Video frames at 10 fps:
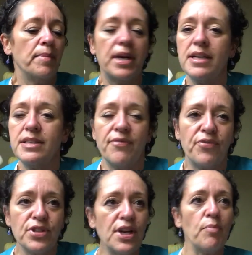because
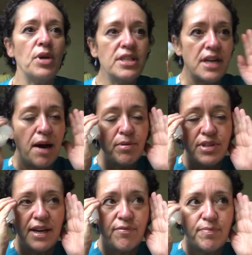for some reason I was
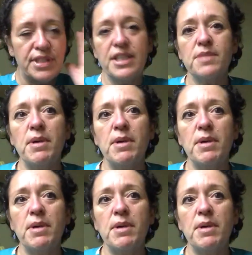like 6